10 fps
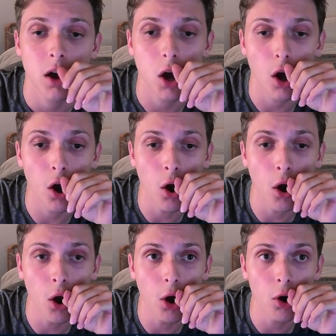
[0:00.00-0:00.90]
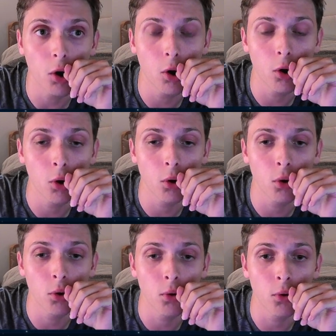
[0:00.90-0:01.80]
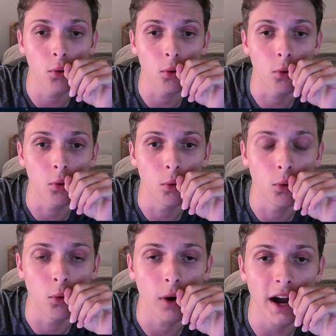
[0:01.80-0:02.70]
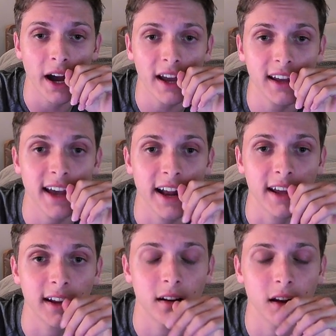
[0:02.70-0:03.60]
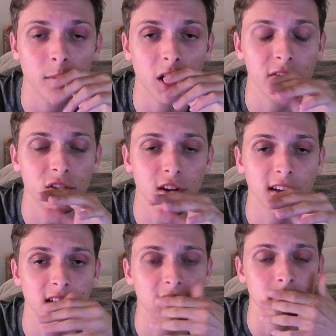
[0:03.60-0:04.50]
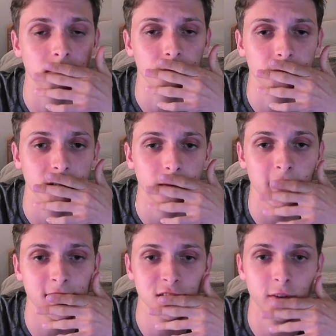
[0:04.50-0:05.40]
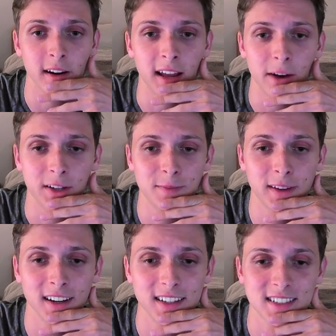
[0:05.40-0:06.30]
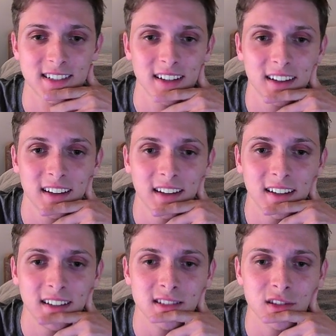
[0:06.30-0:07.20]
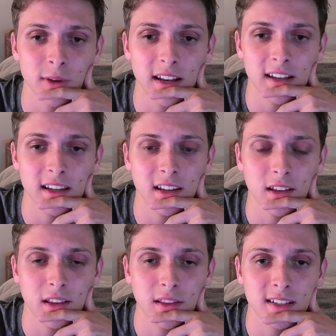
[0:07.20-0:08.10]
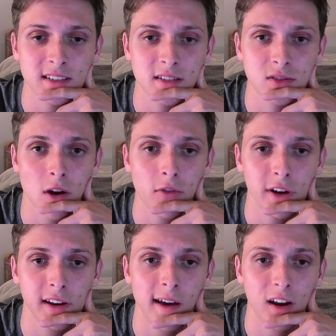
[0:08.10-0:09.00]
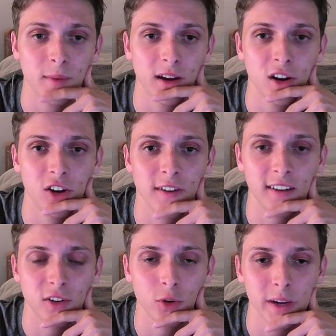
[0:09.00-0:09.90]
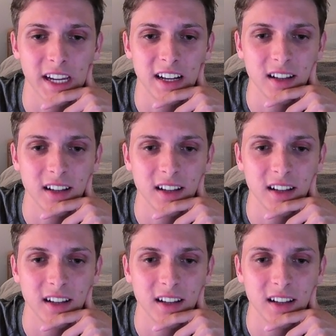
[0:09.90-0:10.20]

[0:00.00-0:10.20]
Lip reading: Oh, I get it. I'm not even looking at the engine right now. It's because he's threatening this discovery attack on my undefended queen.